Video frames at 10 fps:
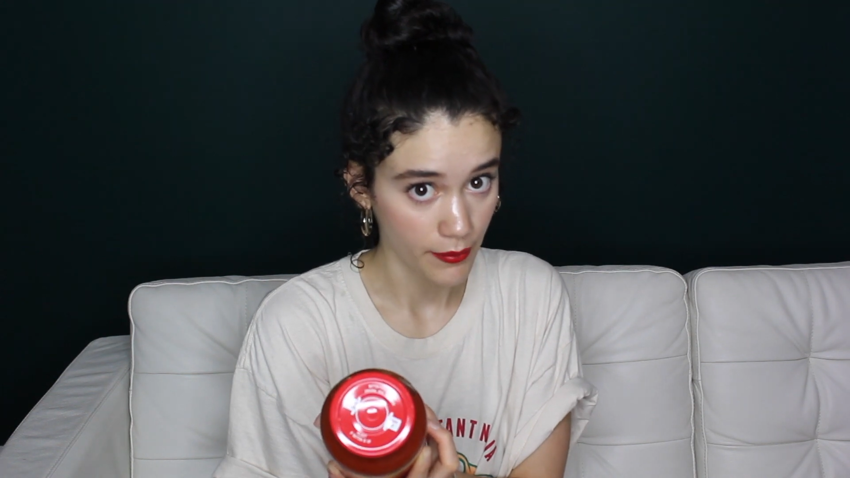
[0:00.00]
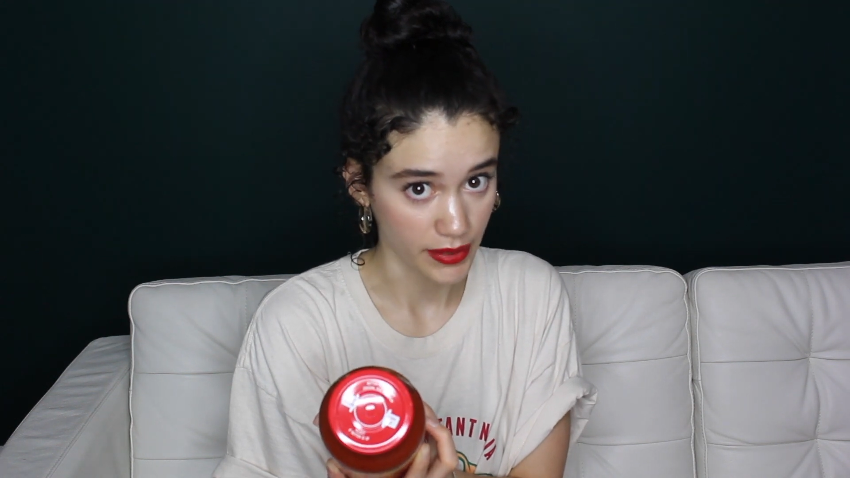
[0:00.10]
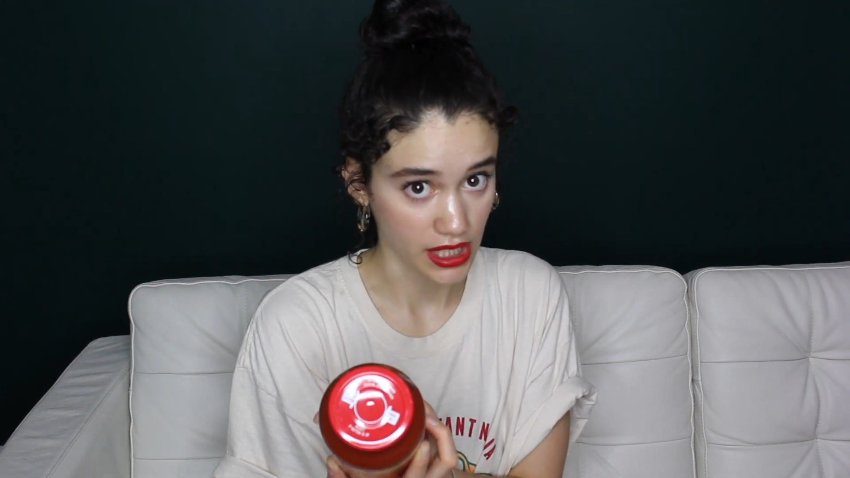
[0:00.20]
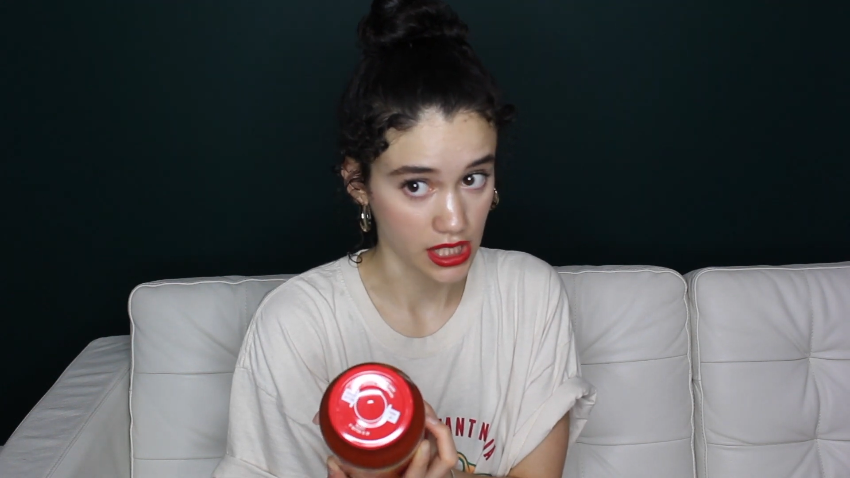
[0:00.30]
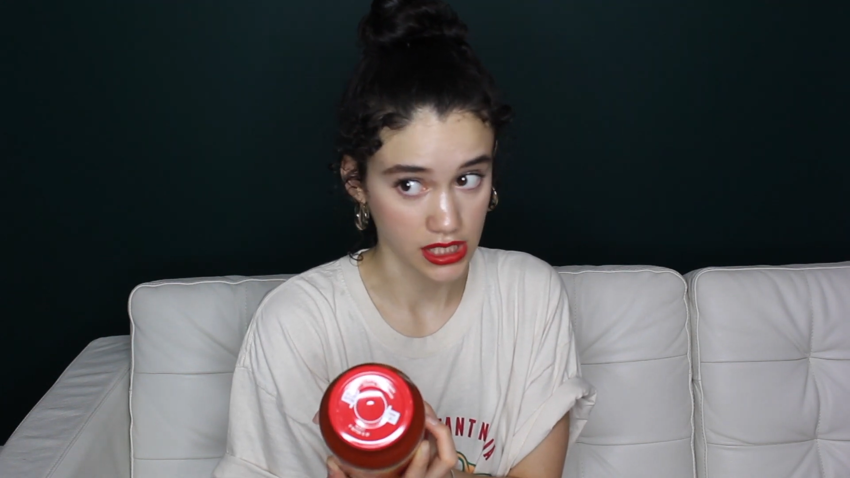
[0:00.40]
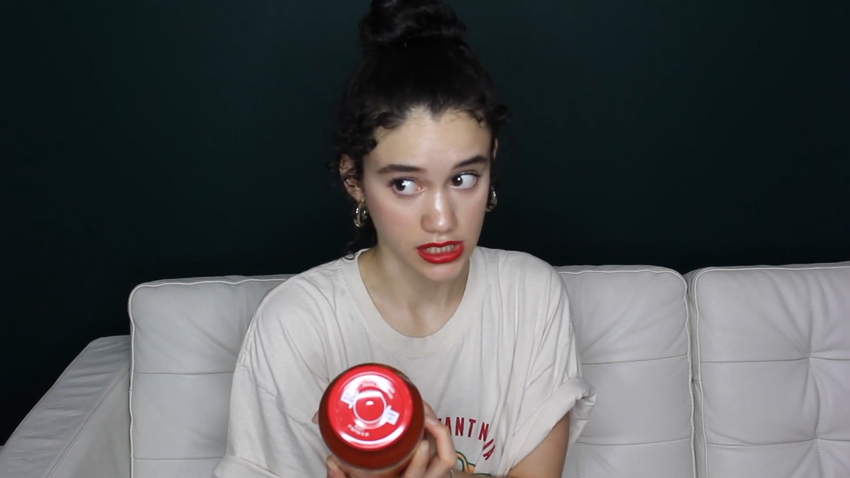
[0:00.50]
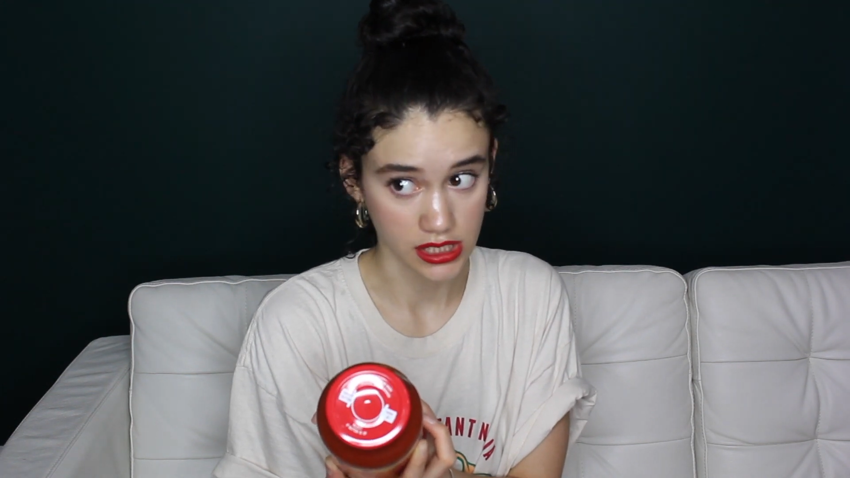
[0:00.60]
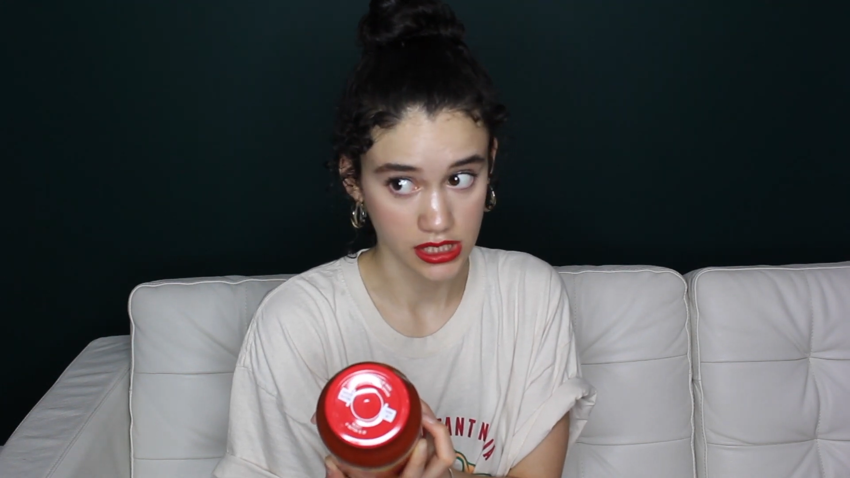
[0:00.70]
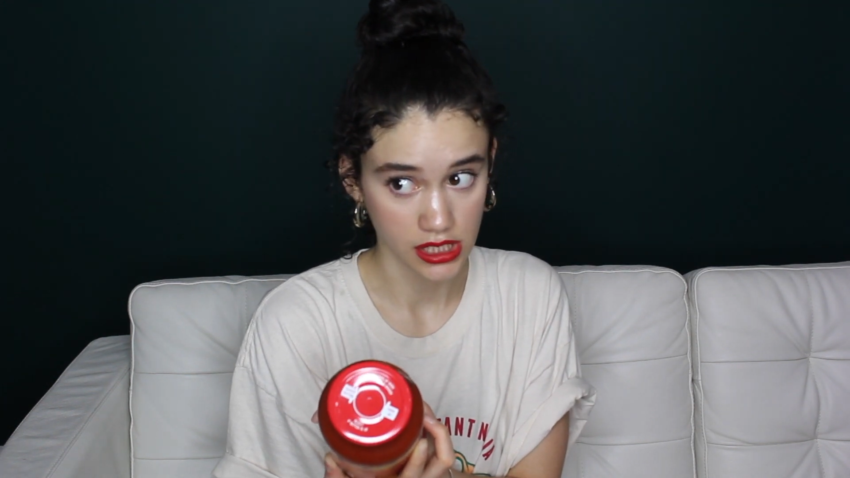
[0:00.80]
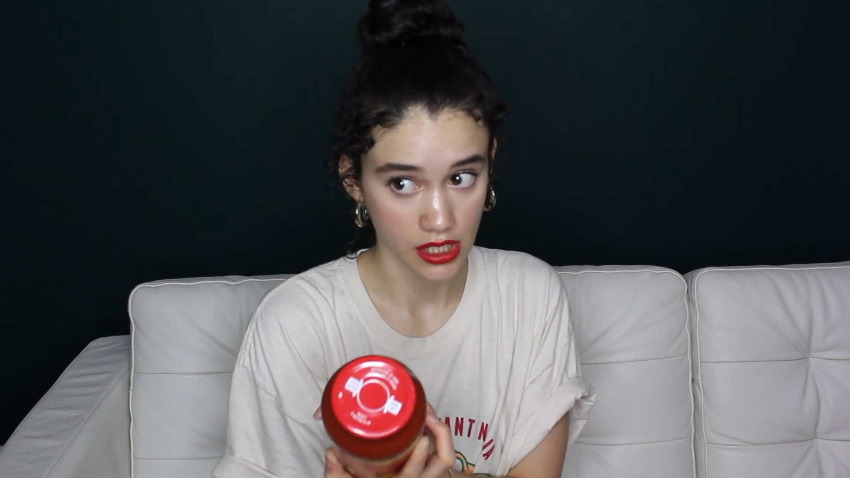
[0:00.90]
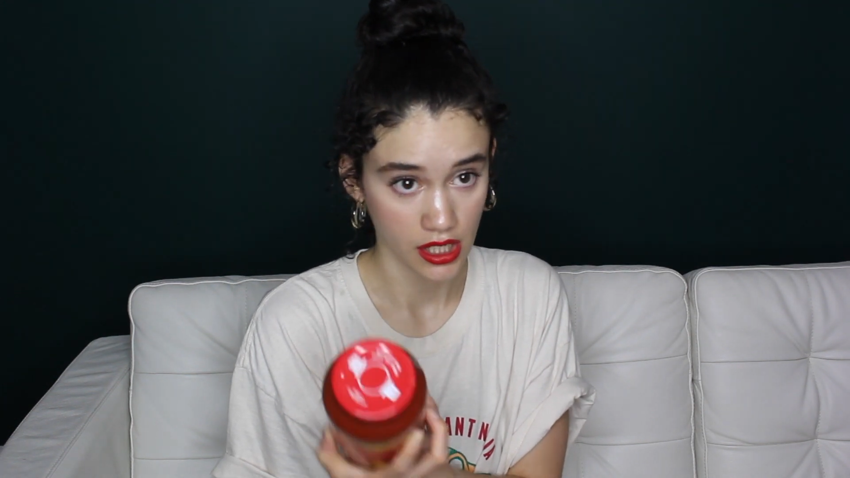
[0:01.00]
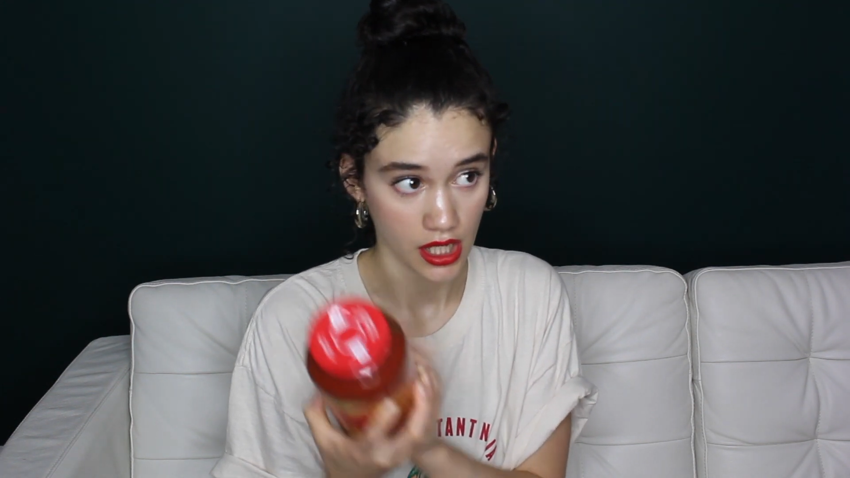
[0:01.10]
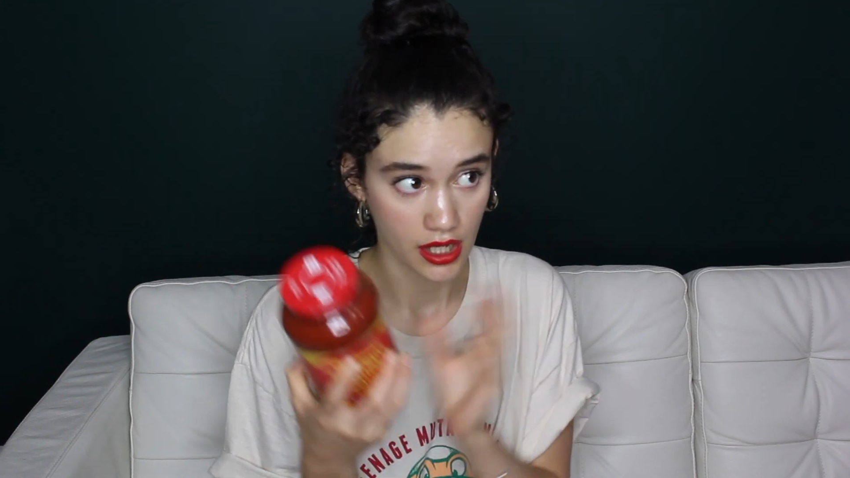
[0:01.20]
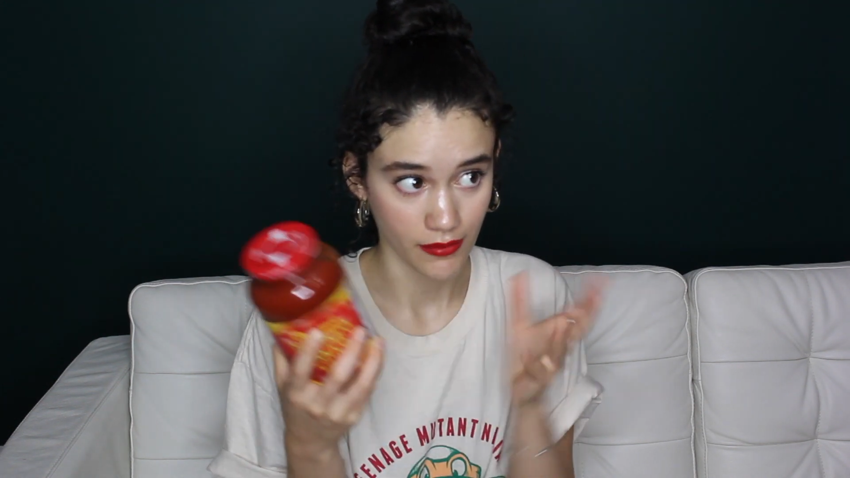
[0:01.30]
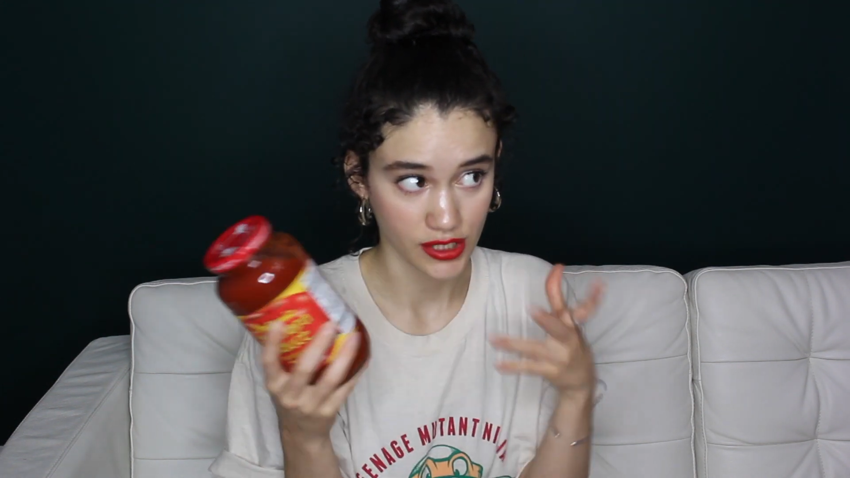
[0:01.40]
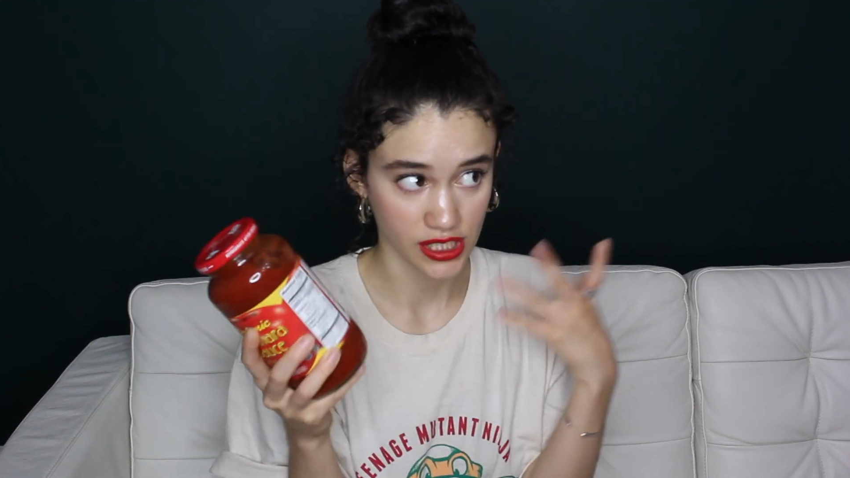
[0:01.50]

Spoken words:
Because I'm